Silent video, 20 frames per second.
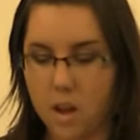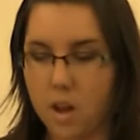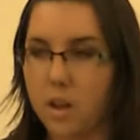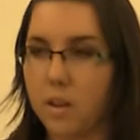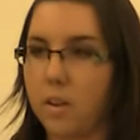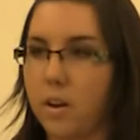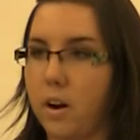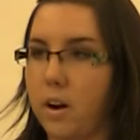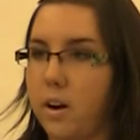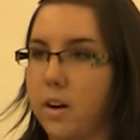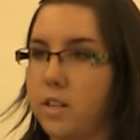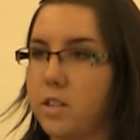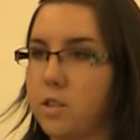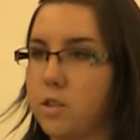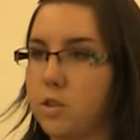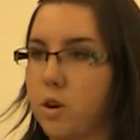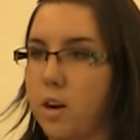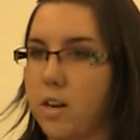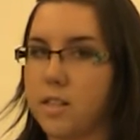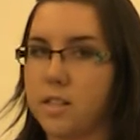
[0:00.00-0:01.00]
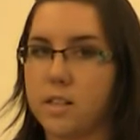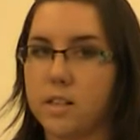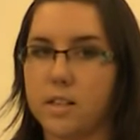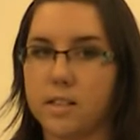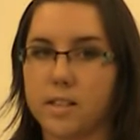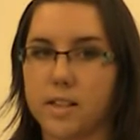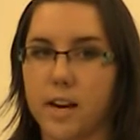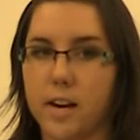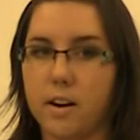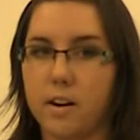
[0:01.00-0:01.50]
The artist draws the
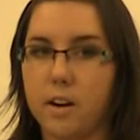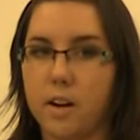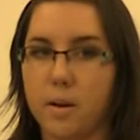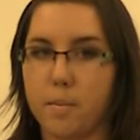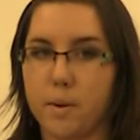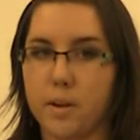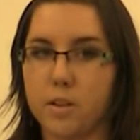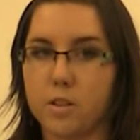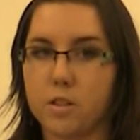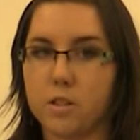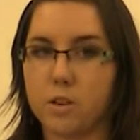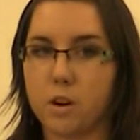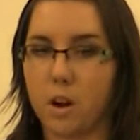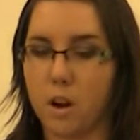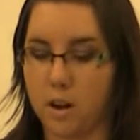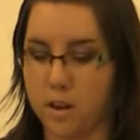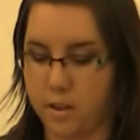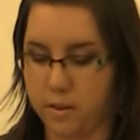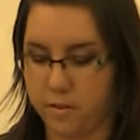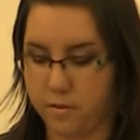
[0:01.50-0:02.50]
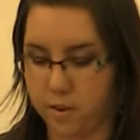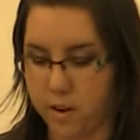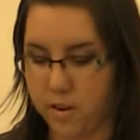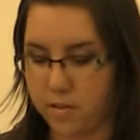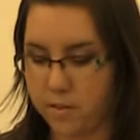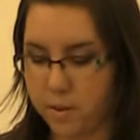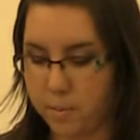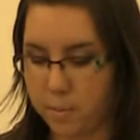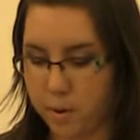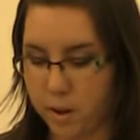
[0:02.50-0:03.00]
desired image on the front of
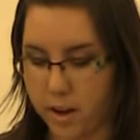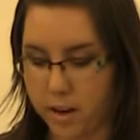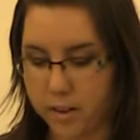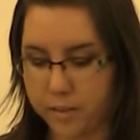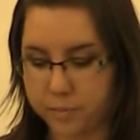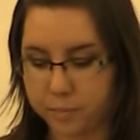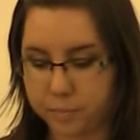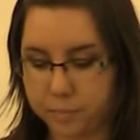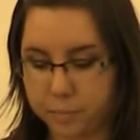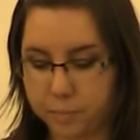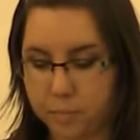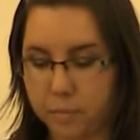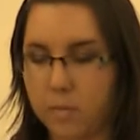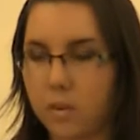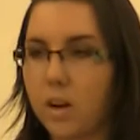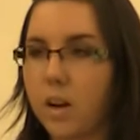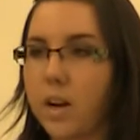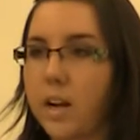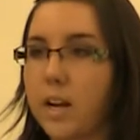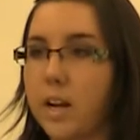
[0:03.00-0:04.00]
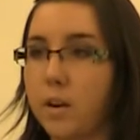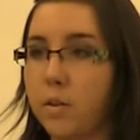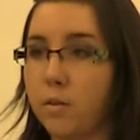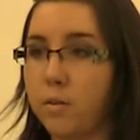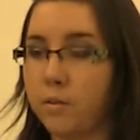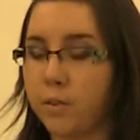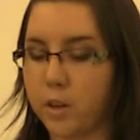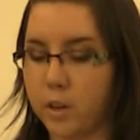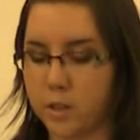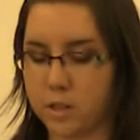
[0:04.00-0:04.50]
the block in
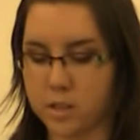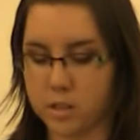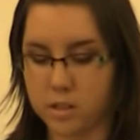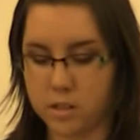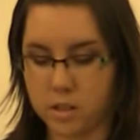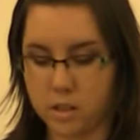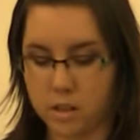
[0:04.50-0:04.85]
reverse,